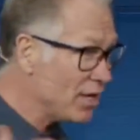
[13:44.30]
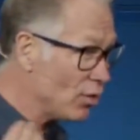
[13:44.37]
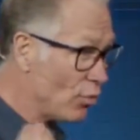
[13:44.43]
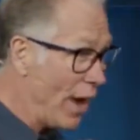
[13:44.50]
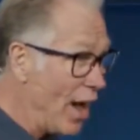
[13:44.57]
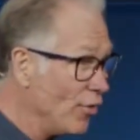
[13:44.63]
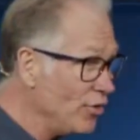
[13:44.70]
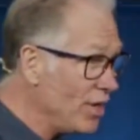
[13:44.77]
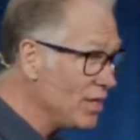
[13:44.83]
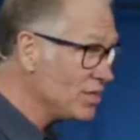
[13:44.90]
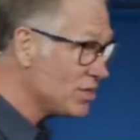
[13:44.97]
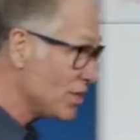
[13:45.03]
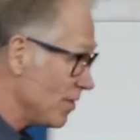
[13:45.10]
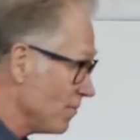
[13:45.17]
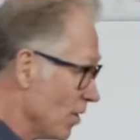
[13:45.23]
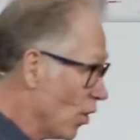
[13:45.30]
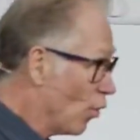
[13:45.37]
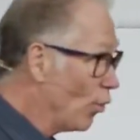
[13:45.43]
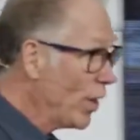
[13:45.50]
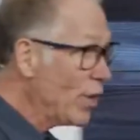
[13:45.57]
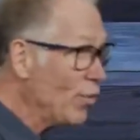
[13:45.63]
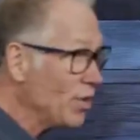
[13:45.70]
around us,
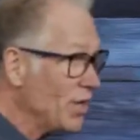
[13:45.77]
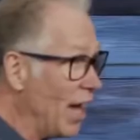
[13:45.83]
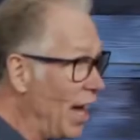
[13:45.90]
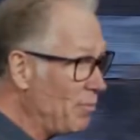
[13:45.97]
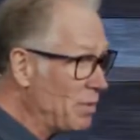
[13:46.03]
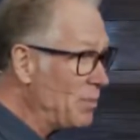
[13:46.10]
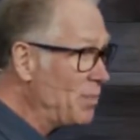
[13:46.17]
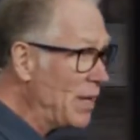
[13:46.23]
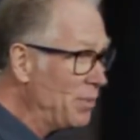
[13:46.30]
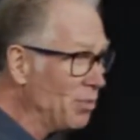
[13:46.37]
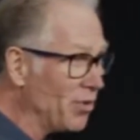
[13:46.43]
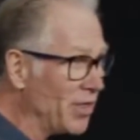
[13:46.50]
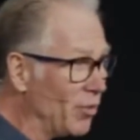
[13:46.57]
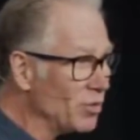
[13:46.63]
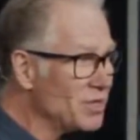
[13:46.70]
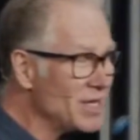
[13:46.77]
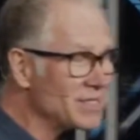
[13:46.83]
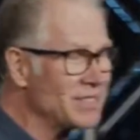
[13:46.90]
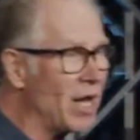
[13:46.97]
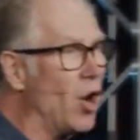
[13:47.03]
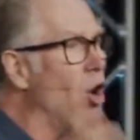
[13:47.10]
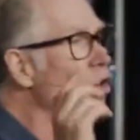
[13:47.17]
we would not be people that would
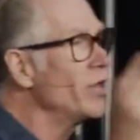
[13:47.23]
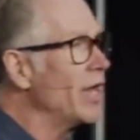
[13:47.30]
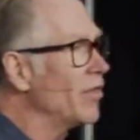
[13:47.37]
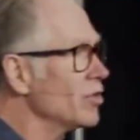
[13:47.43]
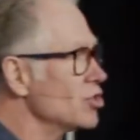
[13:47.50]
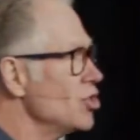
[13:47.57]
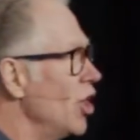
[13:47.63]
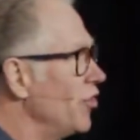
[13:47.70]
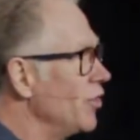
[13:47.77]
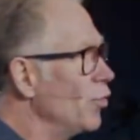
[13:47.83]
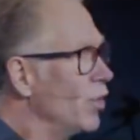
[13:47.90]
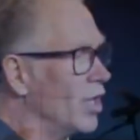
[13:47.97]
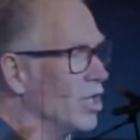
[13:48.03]
say, oh yeah, there's nothing we could